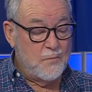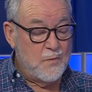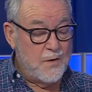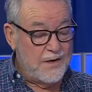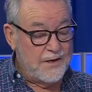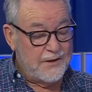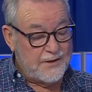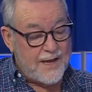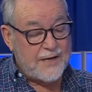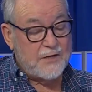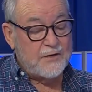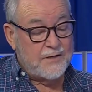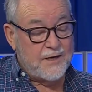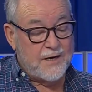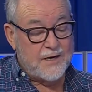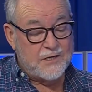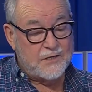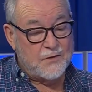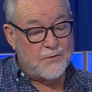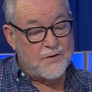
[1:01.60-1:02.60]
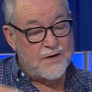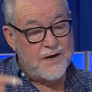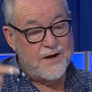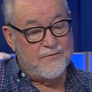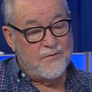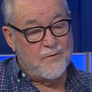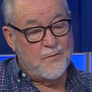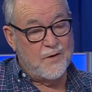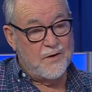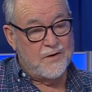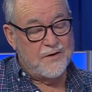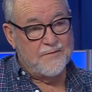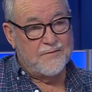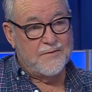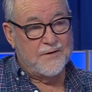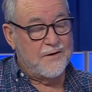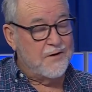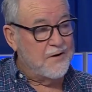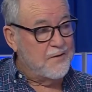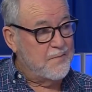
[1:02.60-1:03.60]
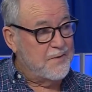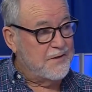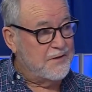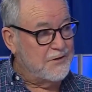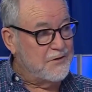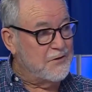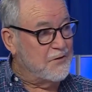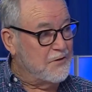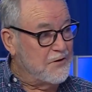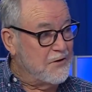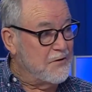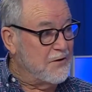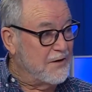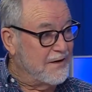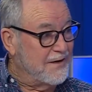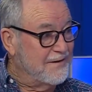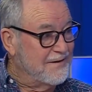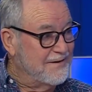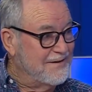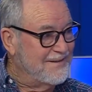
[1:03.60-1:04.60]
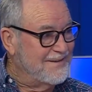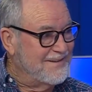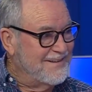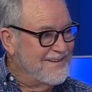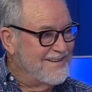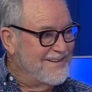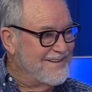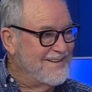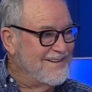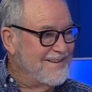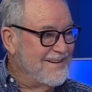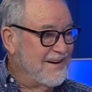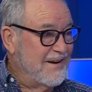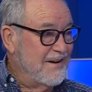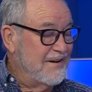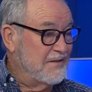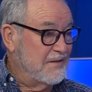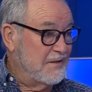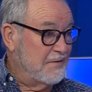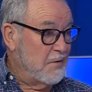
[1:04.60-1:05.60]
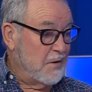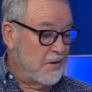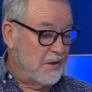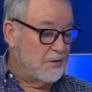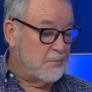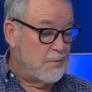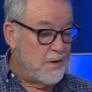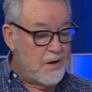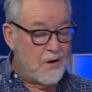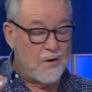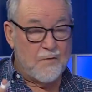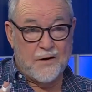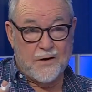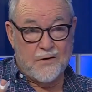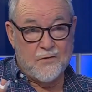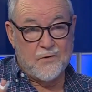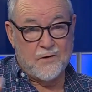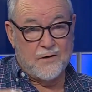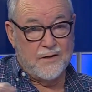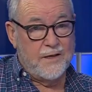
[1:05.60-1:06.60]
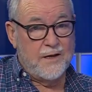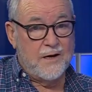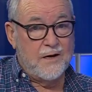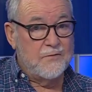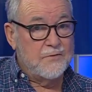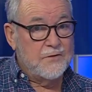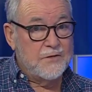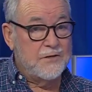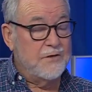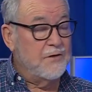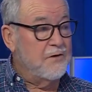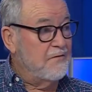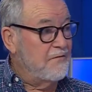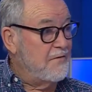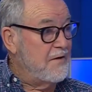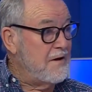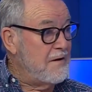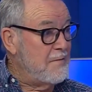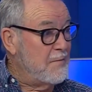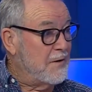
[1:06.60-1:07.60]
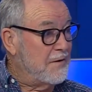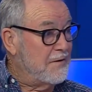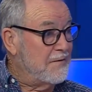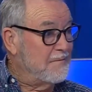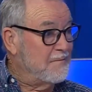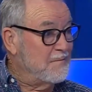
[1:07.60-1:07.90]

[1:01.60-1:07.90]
well, at that stage, I would never believe that I'd be still doing it, because when I recorded that, I was still a farmer.